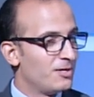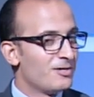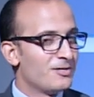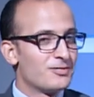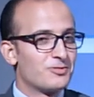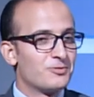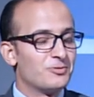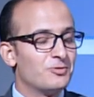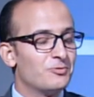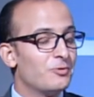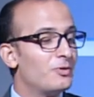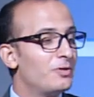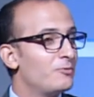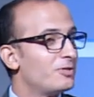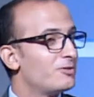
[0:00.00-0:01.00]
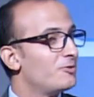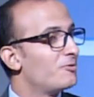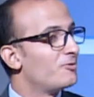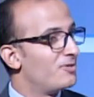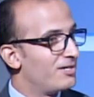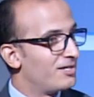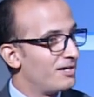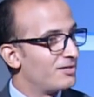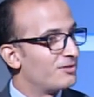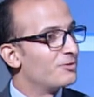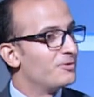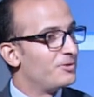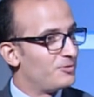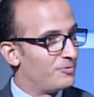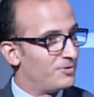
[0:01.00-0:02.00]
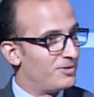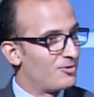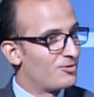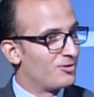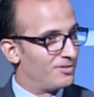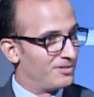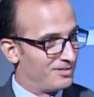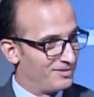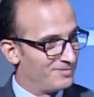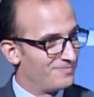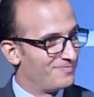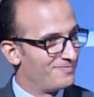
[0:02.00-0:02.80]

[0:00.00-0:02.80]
Indeed. So we will meet you there at 2020, inshallah. Indeed,